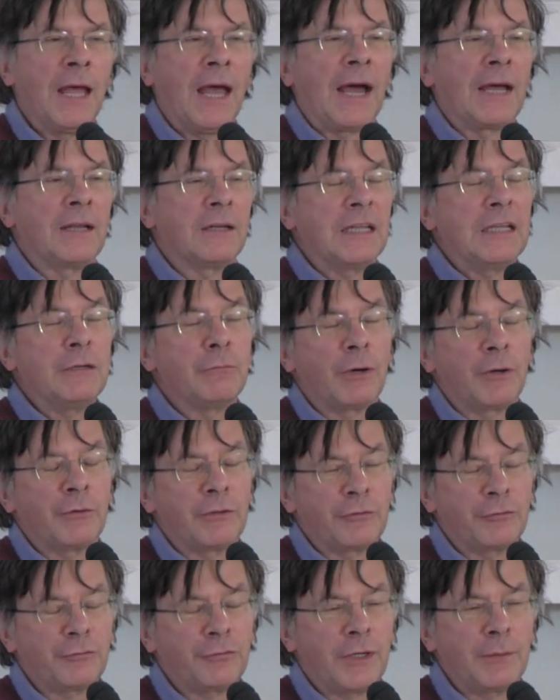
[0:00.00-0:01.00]
And he
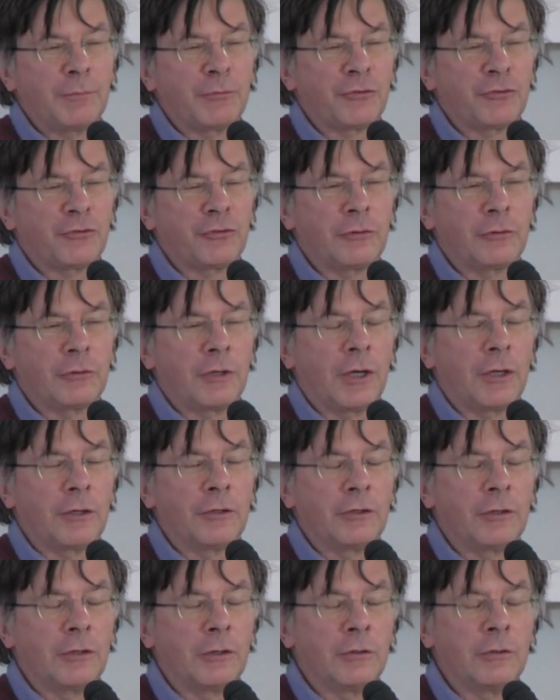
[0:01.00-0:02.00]
wrote this famous
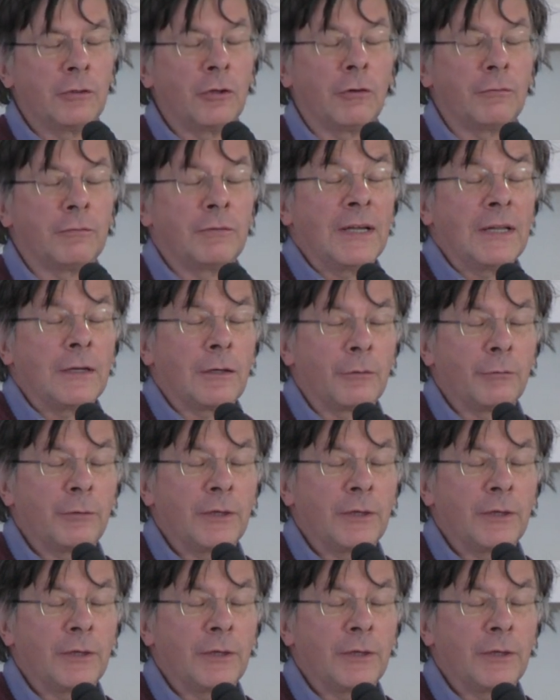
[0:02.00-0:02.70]
novella,